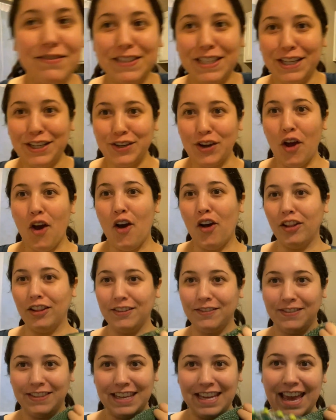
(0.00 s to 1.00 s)
in all
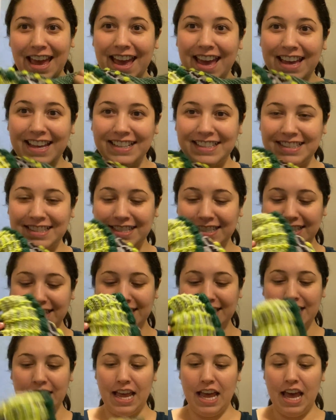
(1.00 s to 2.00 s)
of the ends,
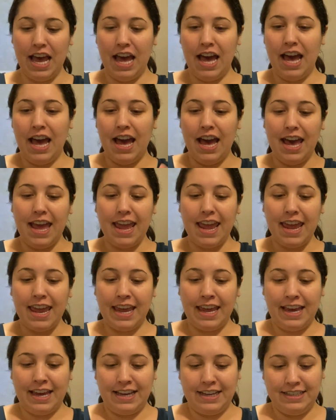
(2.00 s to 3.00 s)

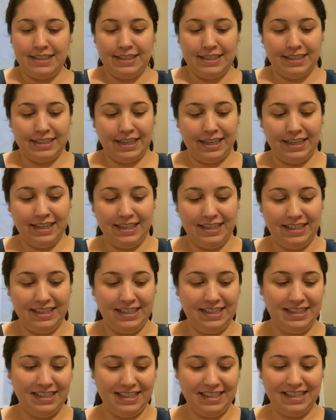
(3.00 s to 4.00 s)
and
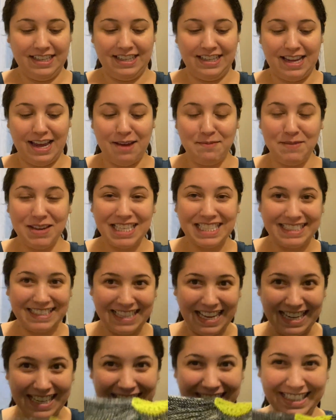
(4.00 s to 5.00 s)
I'm
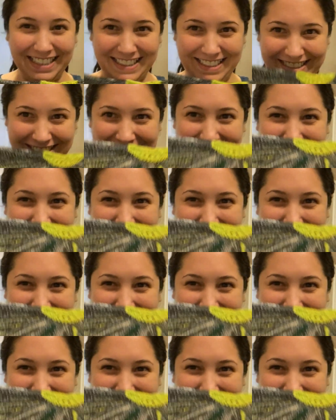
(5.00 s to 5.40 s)
excited.